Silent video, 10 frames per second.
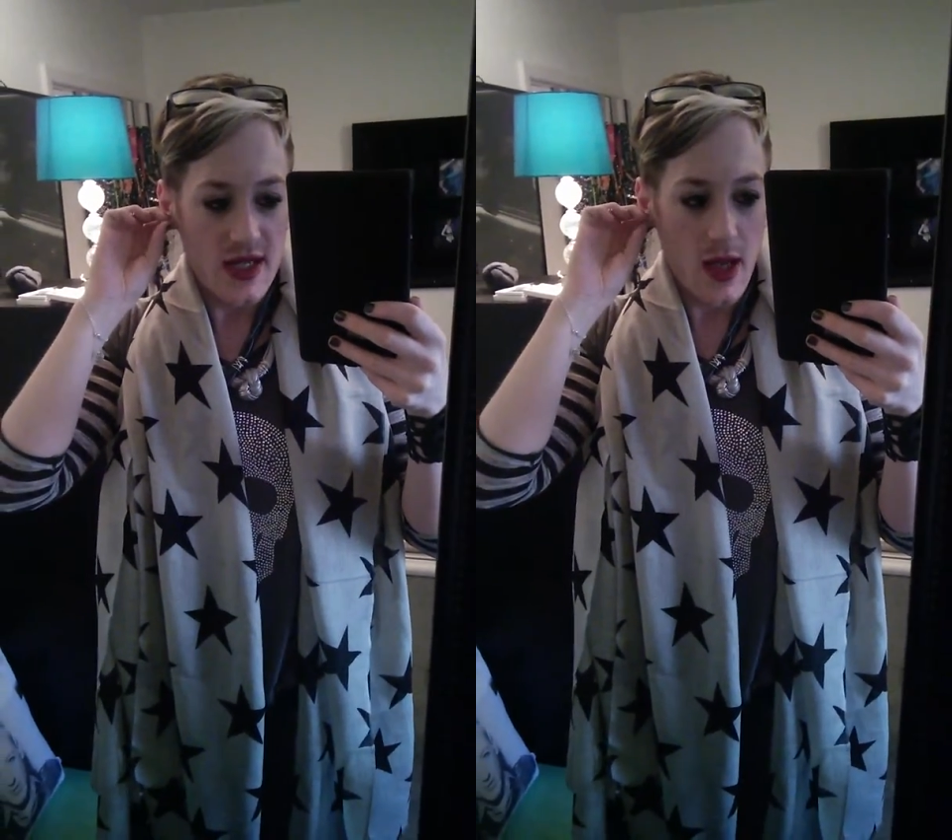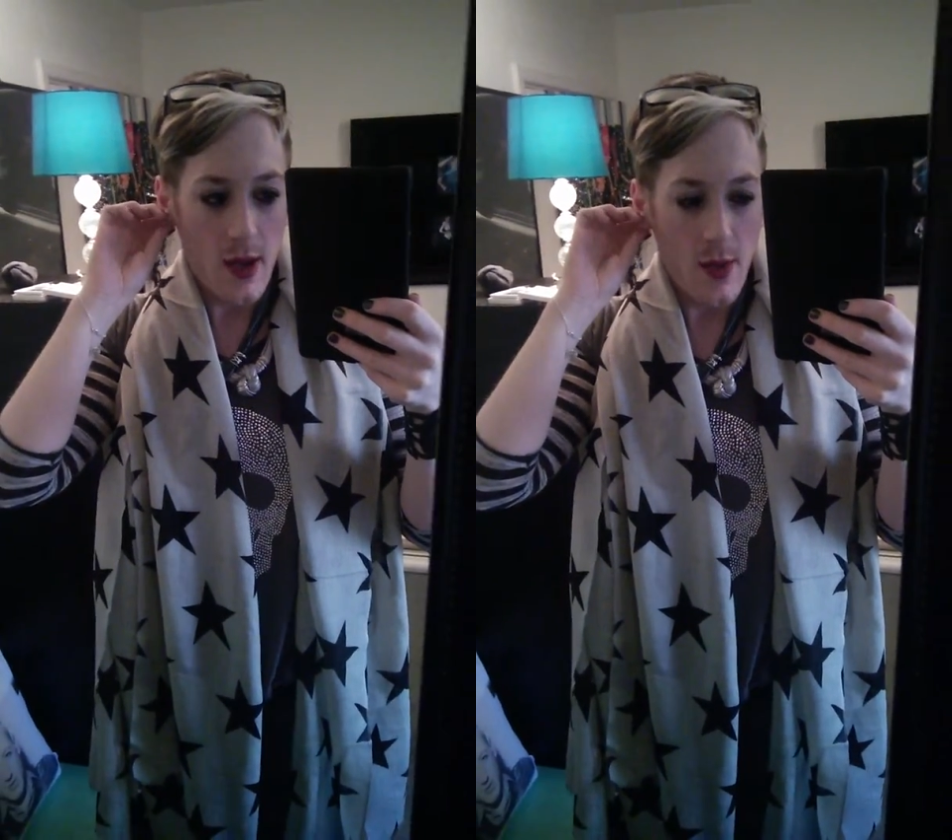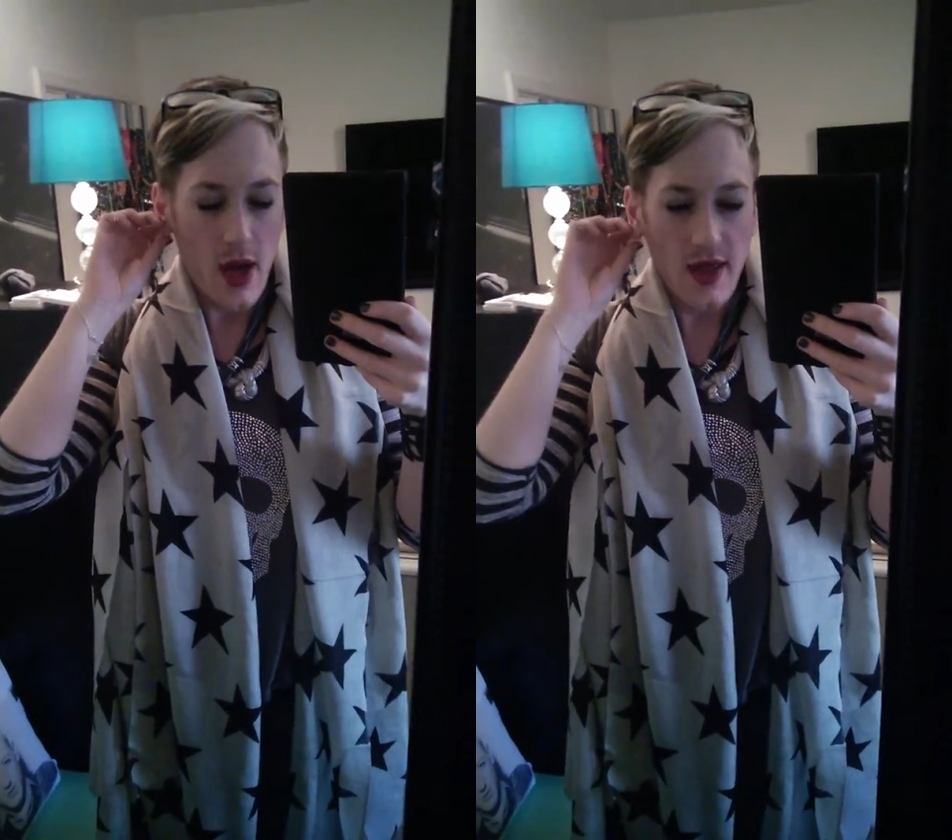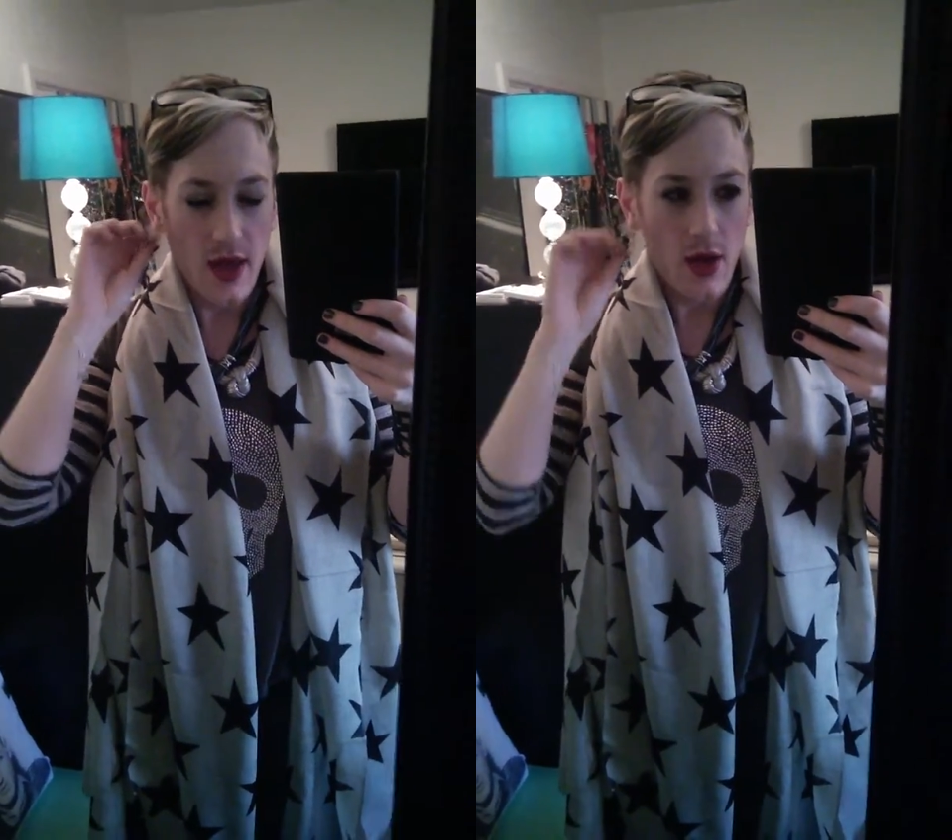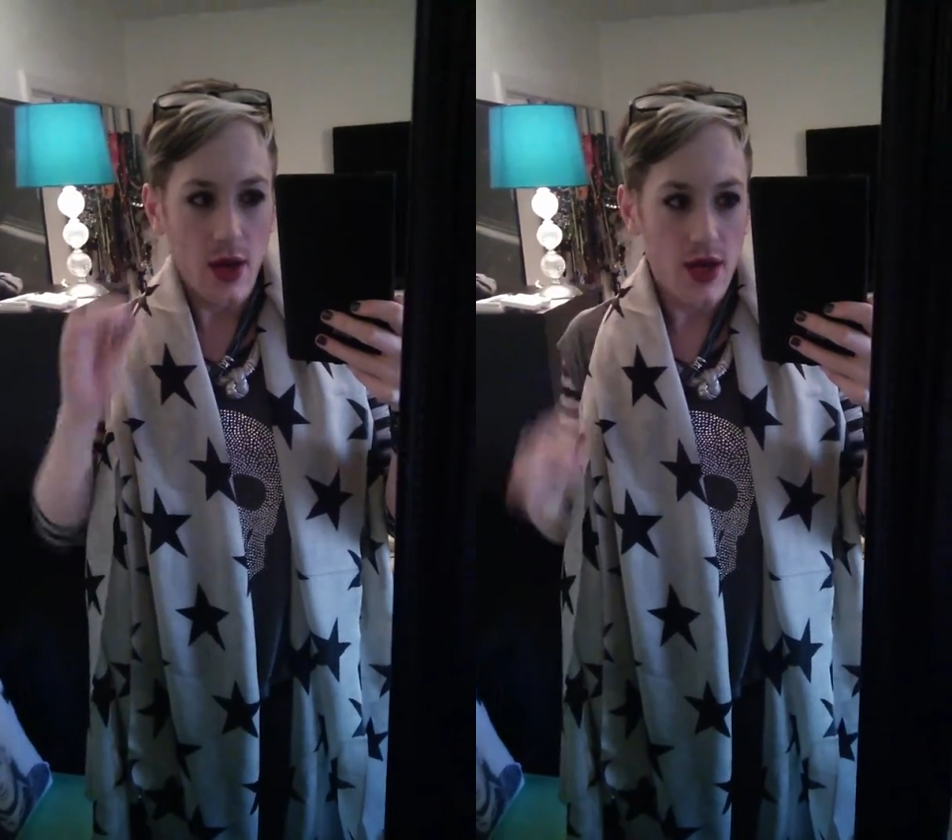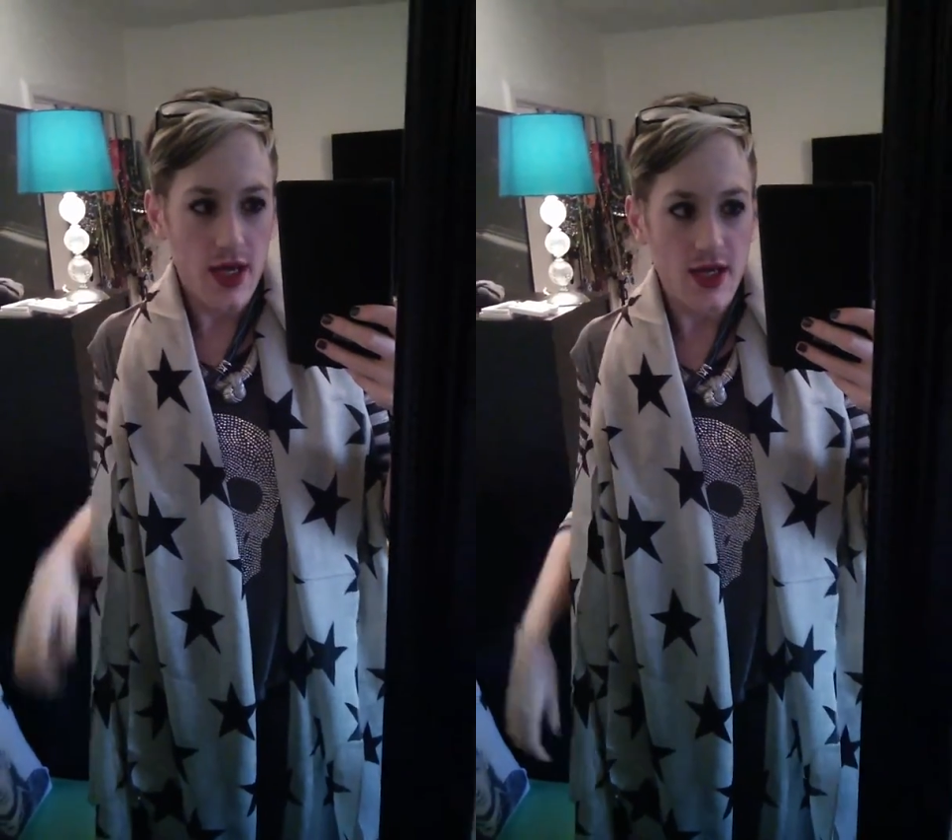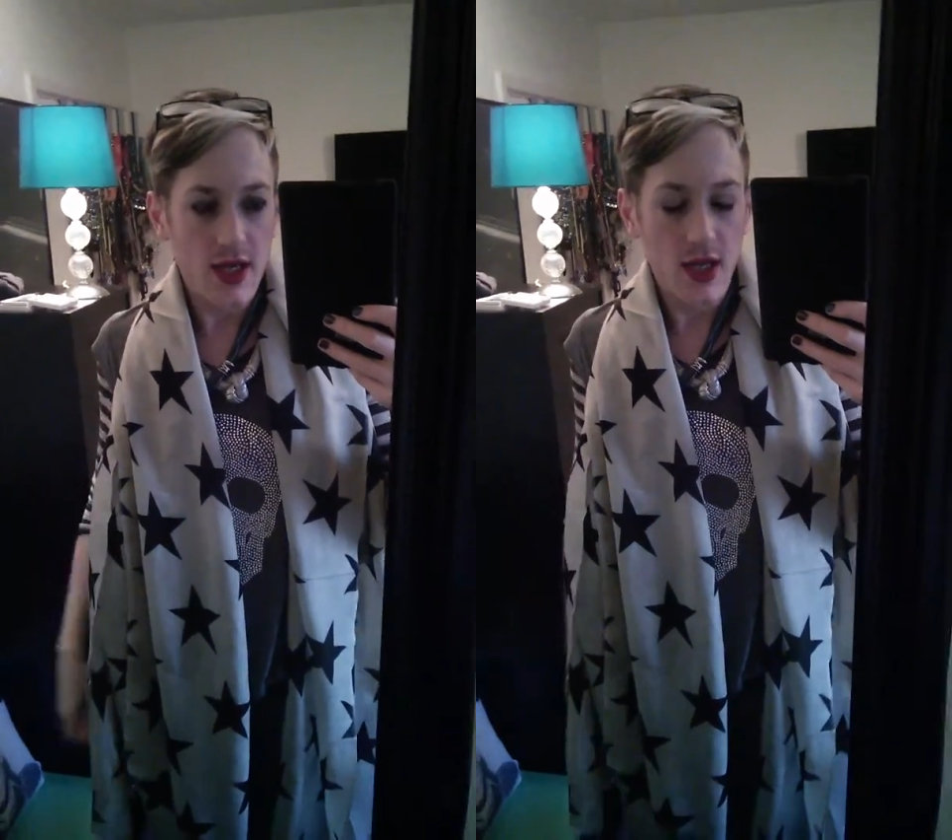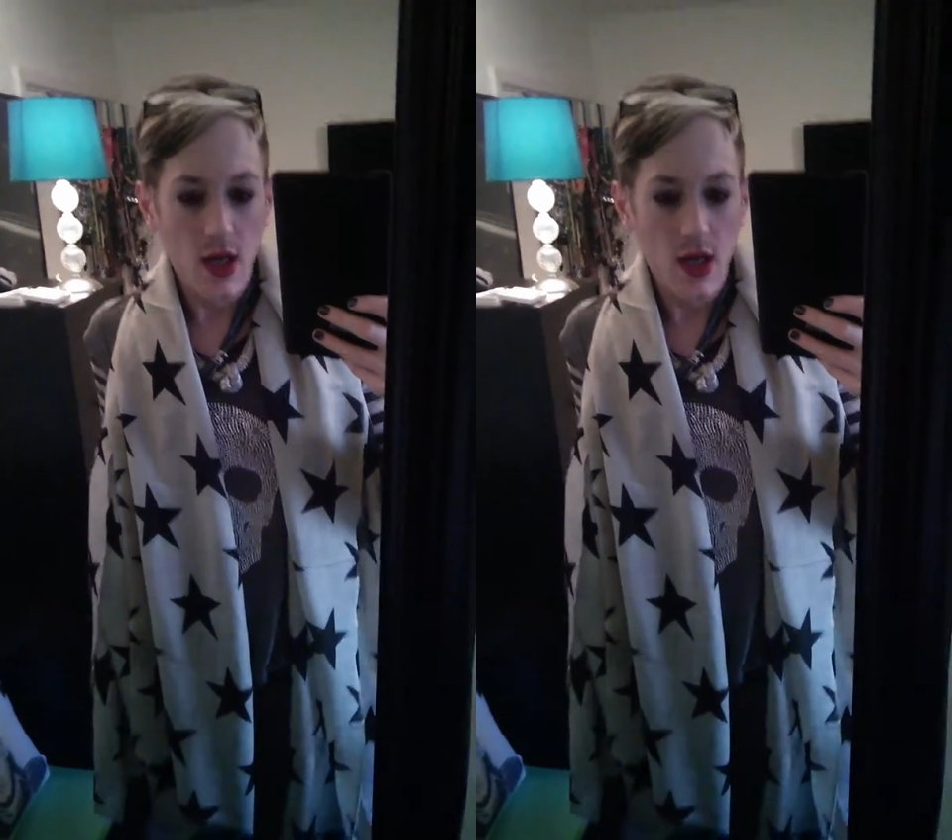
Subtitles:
It's I think I got it.